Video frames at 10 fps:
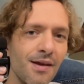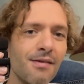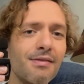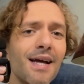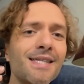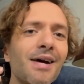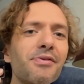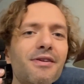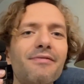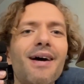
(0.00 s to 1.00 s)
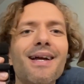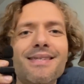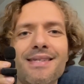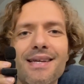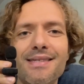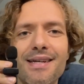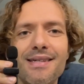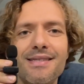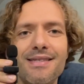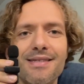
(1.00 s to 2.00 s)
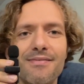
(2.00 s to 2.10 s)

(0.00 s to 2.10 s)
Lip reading: That's how the divine sees us.